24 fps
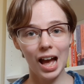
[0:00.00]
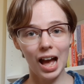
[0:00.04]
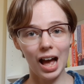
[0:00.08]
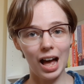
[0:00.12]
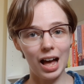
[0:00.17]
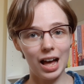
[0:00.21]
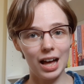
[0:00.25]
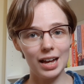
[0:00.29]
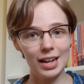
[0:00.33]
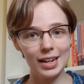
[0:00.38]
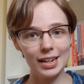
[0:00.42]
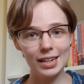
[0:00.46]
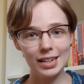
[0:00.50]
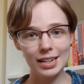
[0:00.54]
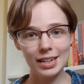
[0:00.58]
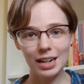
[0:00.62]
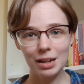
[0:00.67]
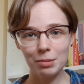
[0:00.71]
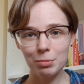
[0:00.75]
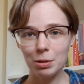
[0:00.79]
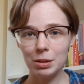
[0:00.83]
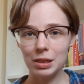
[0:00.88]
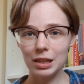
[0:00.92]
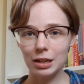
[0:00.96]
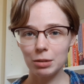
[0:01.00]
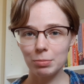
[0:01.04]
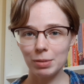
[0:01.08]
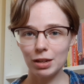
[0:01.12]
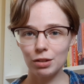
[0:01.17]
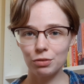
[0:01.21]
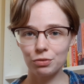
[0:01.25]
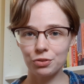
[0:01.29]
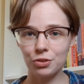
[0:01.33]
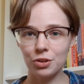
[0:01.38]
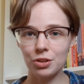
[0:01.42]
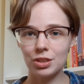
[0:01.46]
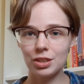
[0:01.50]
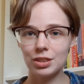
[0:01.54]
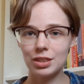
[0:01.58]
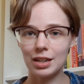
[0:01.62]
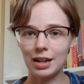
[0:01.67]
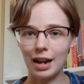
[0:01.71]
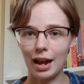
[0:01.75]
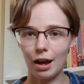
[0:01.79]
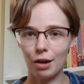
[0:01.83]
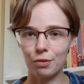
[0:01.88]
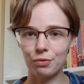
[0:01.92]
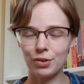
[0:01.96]
I am a little bit further than
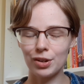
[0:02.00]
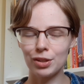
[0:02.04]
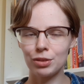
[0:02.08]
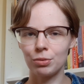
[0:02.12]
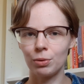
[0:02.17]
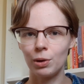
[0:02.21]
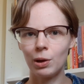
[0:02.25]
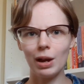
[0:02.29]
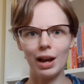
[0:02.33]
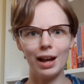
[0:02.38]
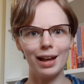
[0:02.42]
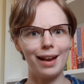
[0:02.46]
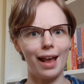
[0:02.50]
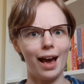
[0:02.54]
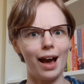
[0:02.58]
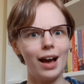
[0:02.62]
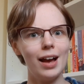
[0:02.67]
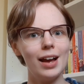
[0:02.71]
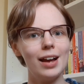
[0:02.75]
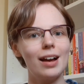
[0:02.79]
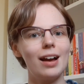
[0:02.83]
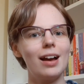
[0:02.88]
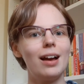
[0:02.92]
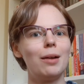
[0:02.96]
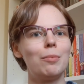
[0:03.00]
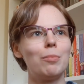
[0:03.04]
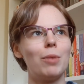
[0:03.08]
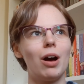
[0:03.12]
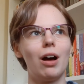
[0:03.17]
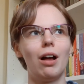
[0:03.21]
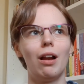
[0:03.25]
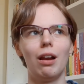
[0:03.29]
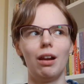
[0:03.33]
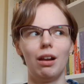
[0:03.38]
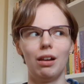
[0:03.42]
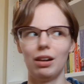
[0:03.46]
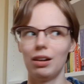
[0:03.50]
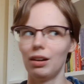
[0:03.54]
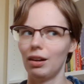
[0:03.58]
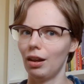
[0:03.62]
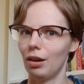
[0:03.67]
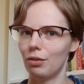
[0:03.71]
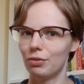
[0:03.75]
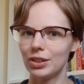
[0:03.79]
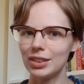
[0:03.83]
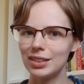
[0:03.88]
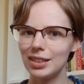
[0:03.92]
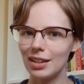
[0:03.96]
halfway through, and I am
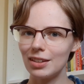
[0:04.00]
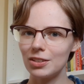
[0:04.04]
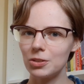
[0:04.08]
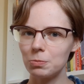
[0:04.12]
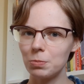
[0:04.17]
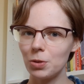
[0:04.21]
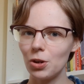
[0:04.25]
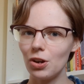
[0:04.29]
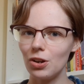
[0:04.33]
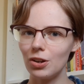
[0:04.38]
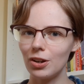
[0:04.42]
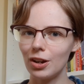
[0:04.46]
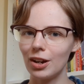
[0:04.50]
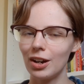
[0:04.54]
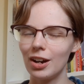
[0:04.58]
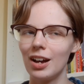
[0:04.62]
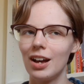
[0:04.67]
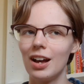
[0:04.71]
loving this book.